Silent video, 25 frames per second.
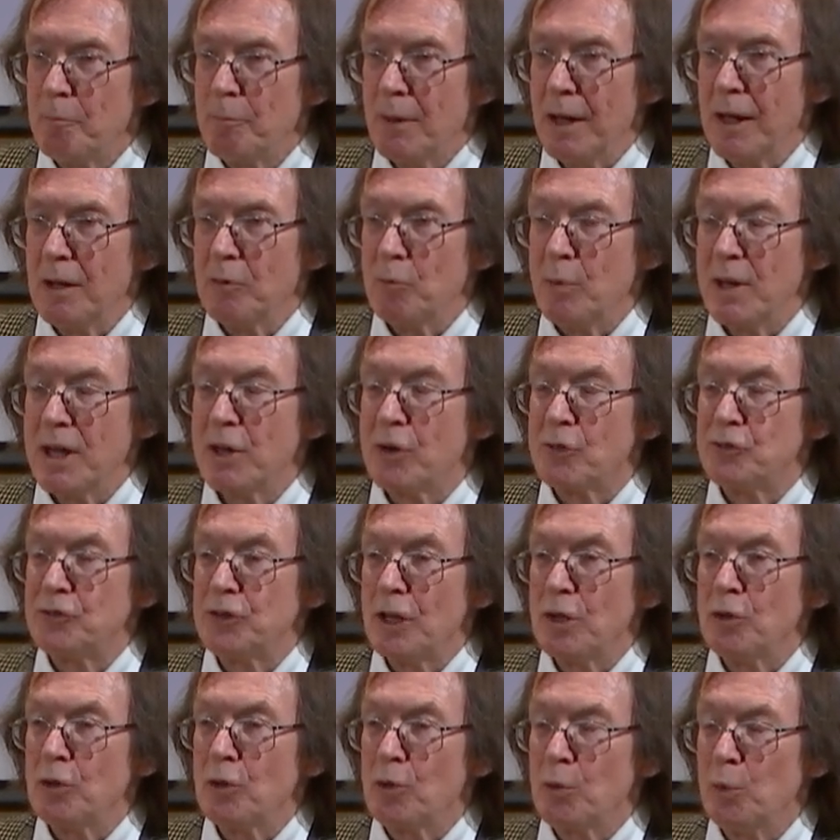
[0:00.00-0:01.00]
But we
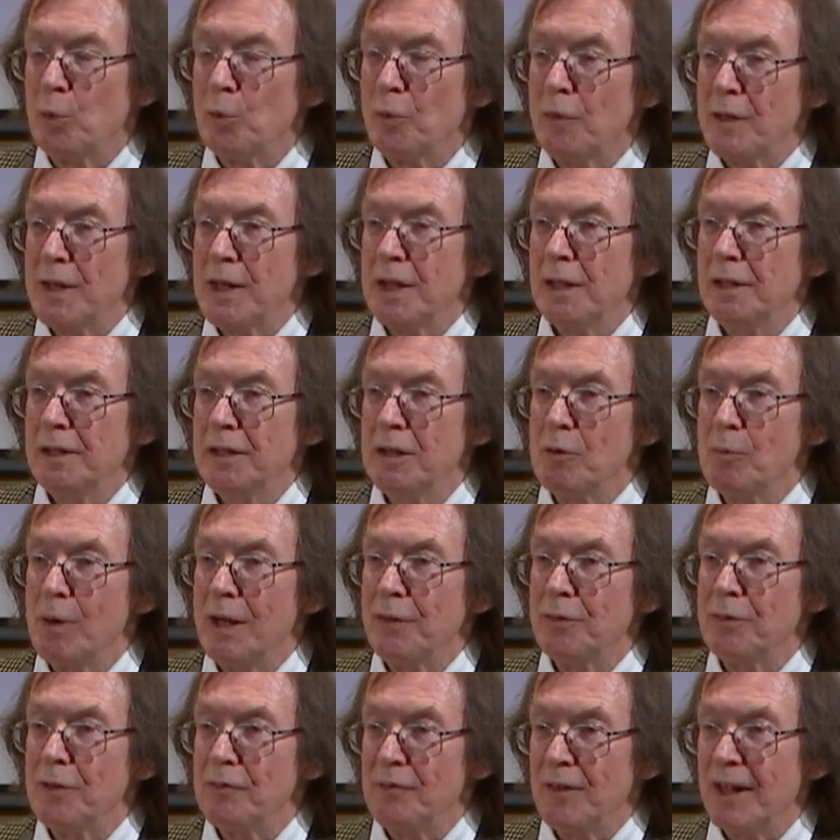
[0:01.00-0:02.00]
don't call the earlier
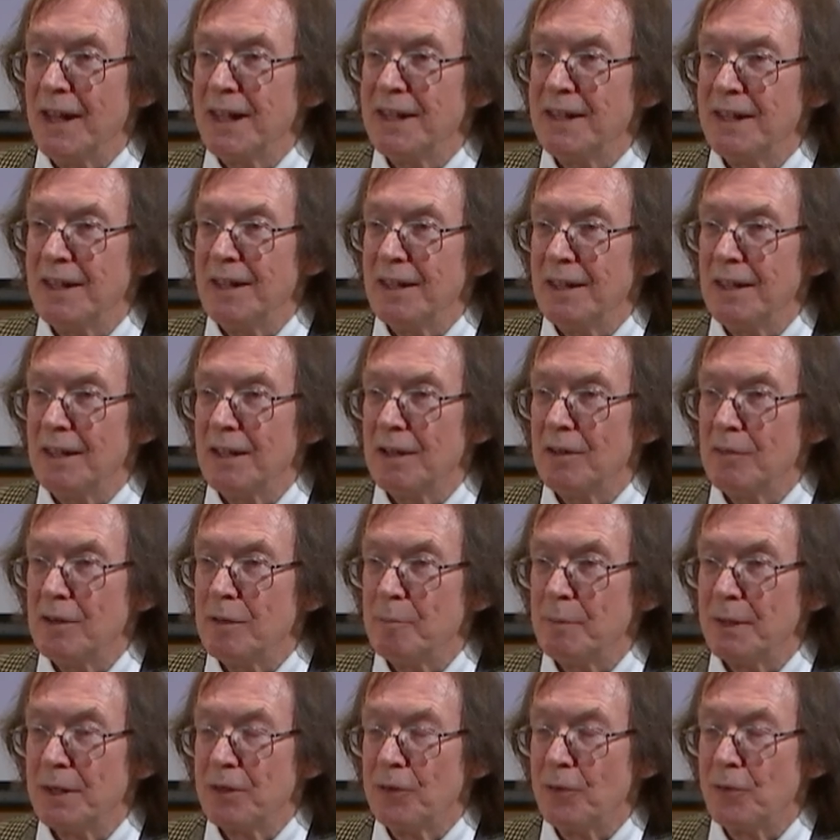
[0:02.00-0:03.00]
one the Viking
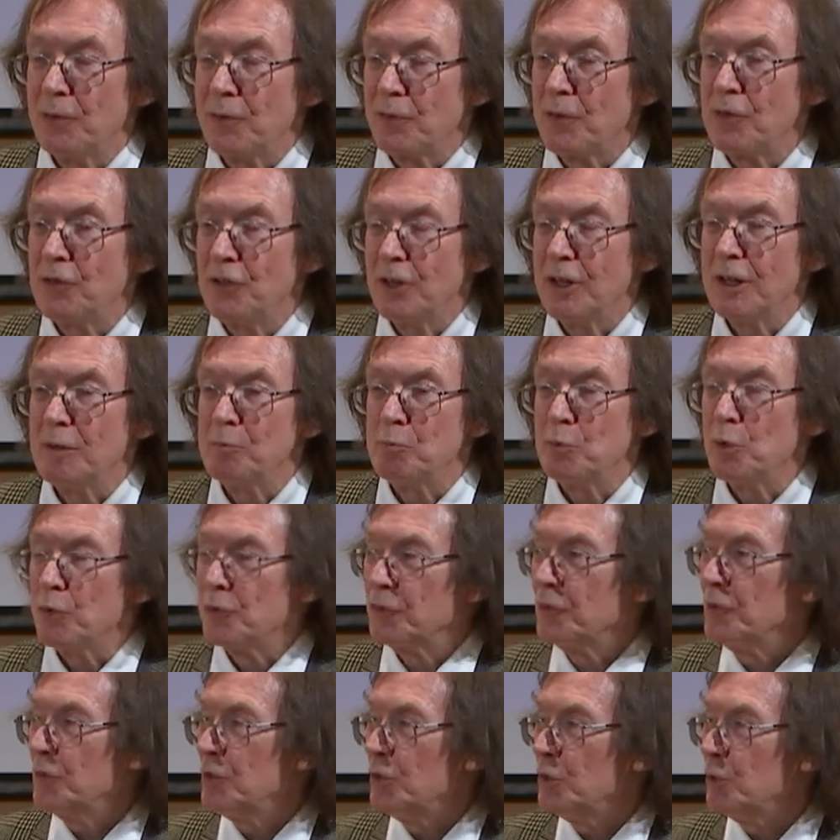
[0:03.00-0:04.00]
era because the term
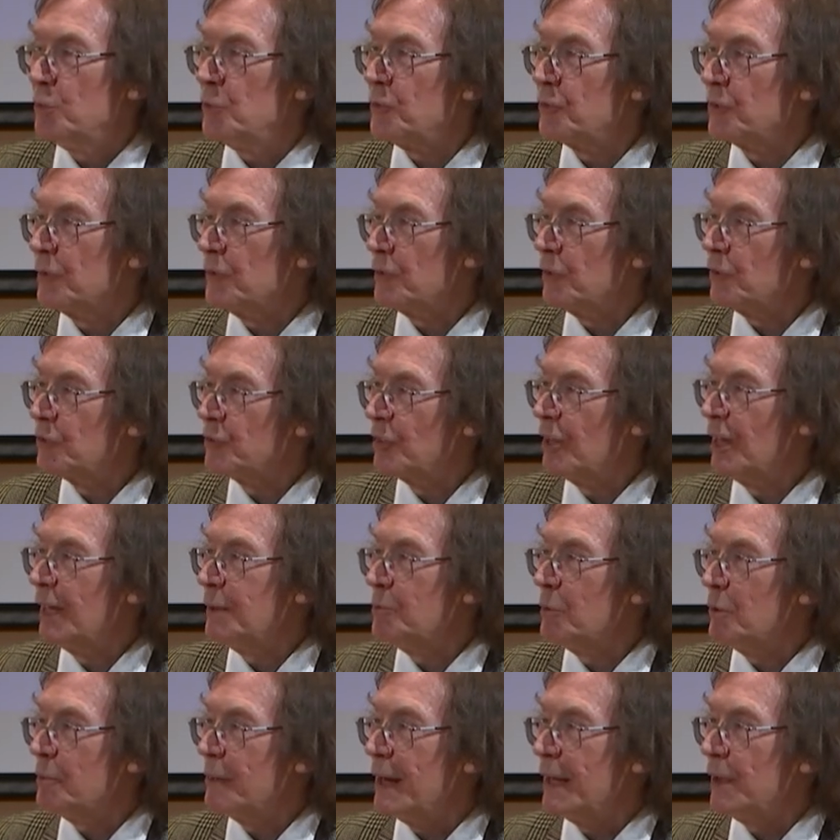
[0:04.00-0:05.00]
wasn't used at the
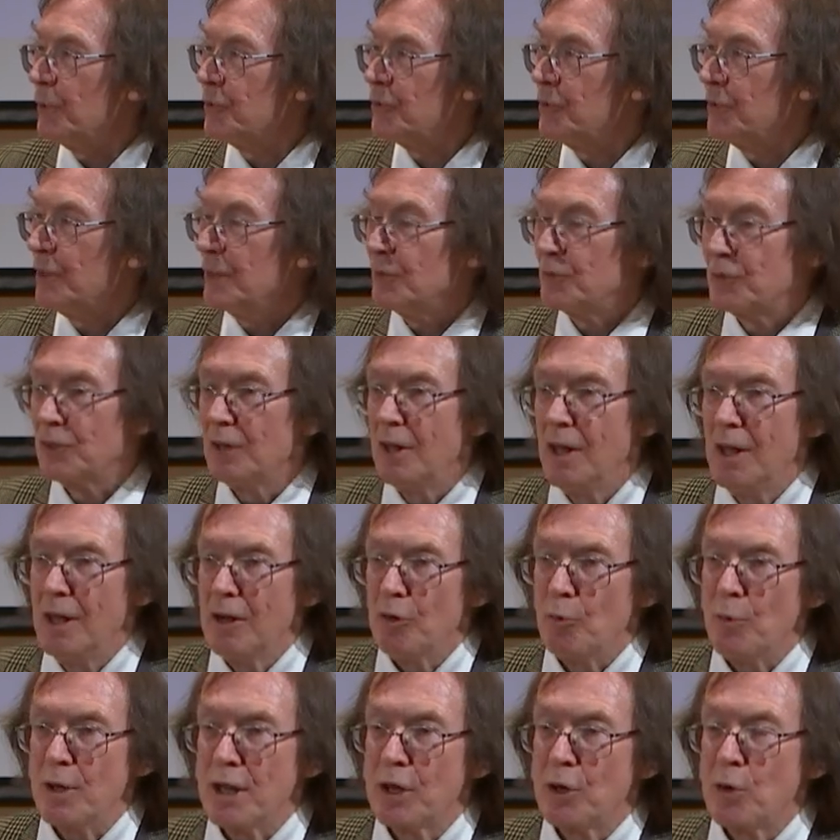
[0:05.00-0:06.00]
time about it.
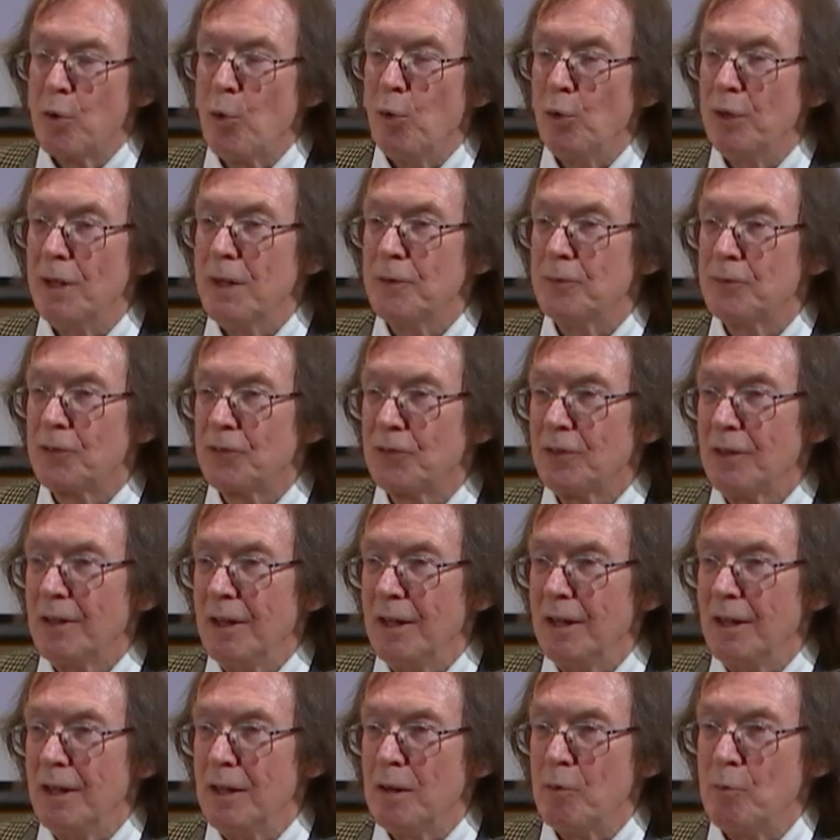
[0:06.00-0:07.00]
We call it
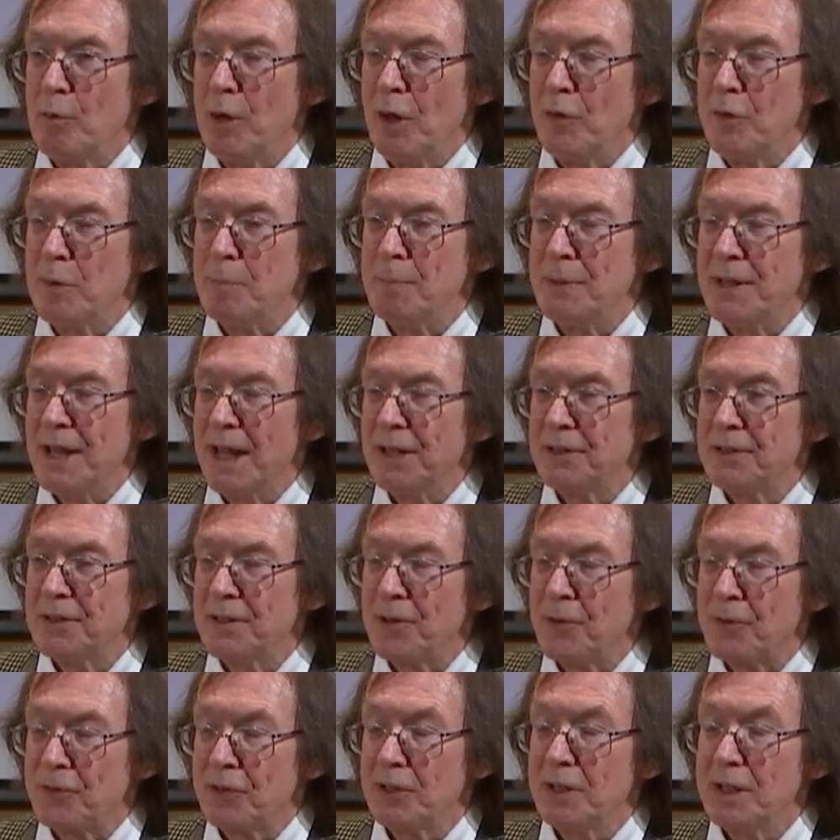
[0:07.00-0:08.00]
uh, rather
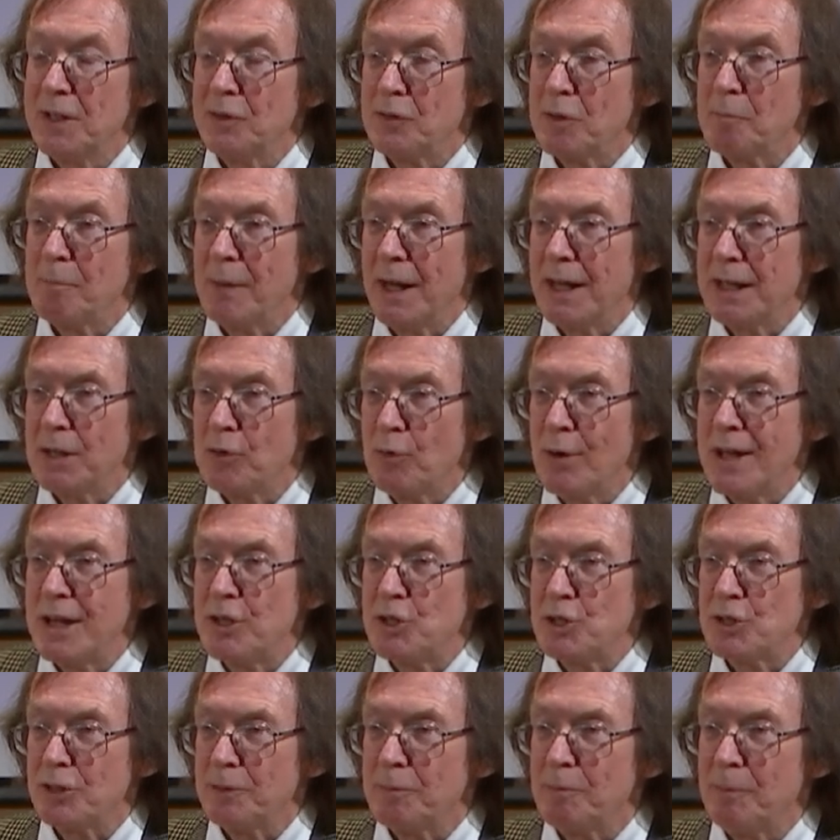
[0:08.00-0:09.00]
bloodlessly the
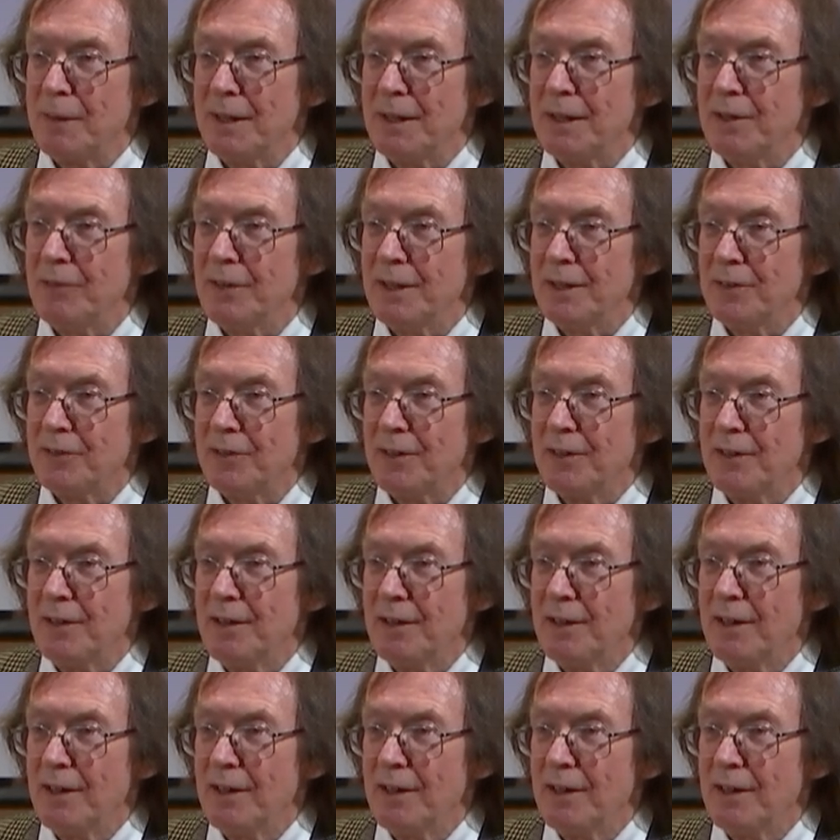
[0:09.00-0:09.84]
migration period.